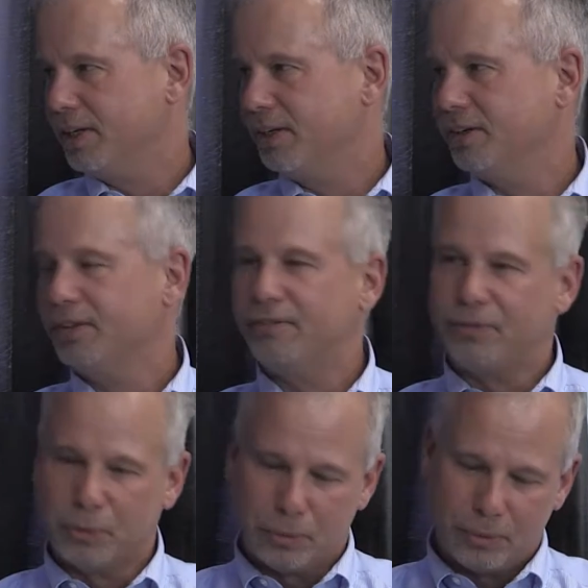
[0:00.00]
there and the
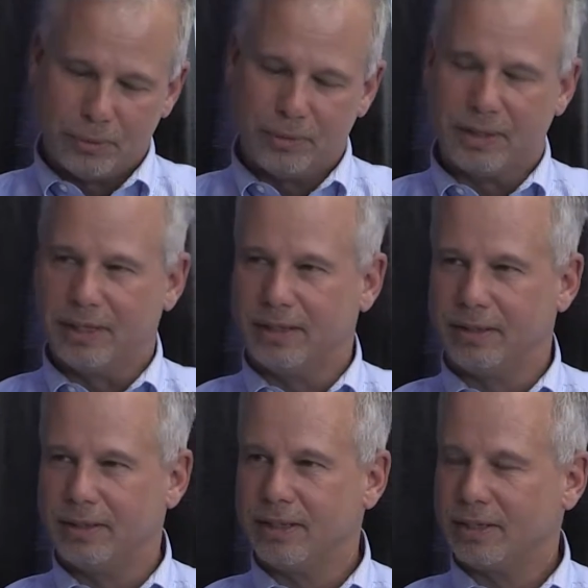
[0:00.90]
food mm-hmm.
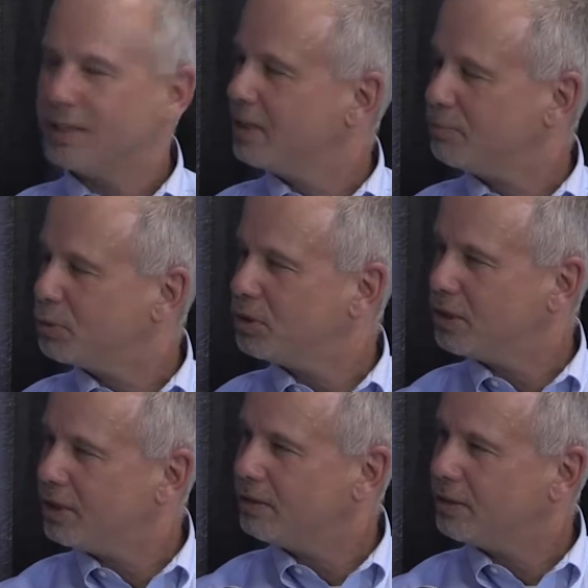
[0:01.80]
and I think Ipswich
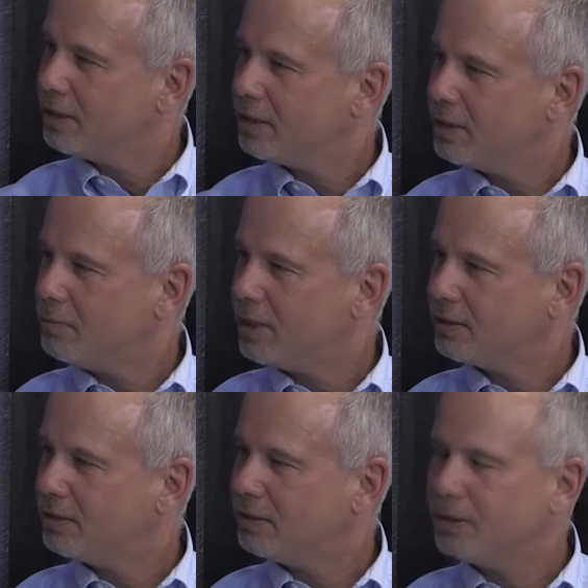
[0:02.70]
Ale they're going to come back
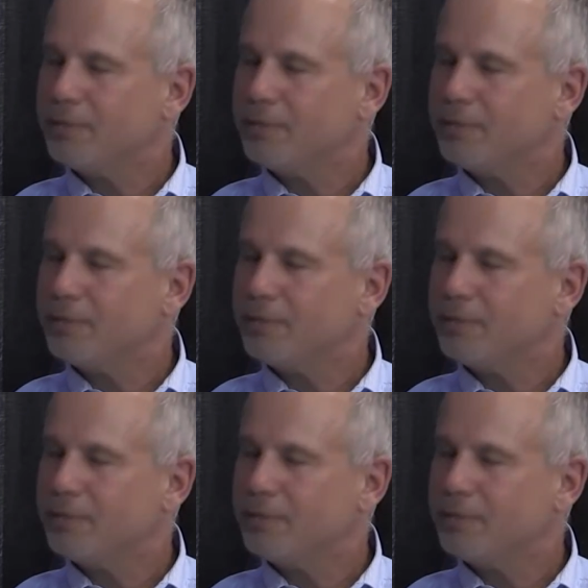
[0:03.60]
yep. this